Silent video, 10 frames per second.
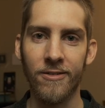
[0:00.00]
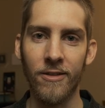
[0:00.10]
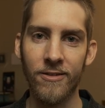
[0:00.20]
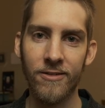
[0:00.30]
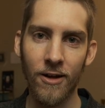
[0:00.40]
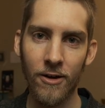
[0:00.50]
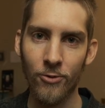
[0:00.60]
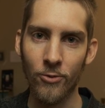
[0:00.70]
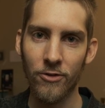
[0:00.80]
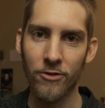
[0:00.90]
the
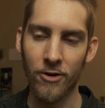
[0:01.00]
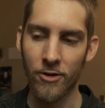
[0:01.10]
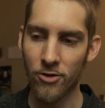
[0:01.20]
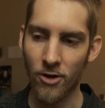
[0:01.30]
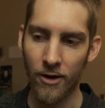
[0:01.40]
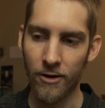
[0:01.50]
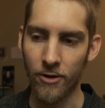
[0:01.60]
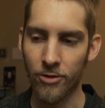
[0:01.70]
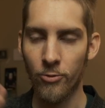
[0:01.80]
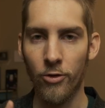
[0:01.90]
sun started shining
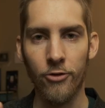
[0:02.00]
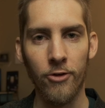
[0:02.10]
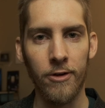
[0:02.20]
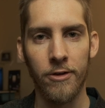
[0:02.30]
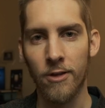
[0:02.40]
through the trees.